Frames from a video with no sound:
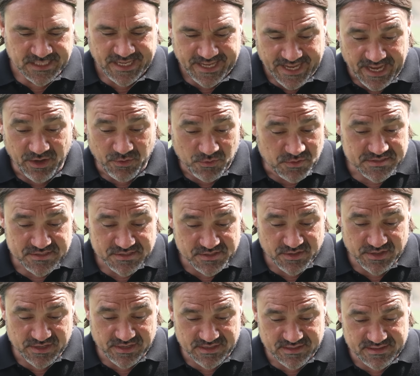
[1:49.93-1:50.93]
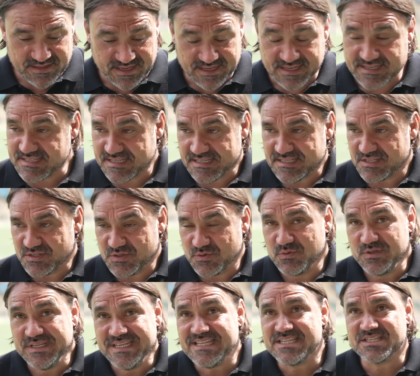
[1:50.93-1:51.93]
Yeah, also the assistant
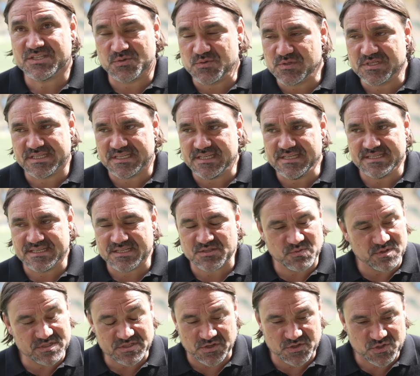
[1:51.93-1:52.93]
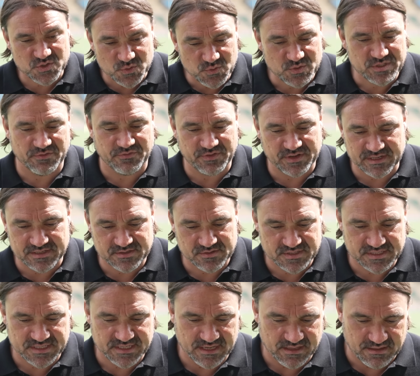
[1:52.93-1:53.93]
who needs to see this was not too difficult to see,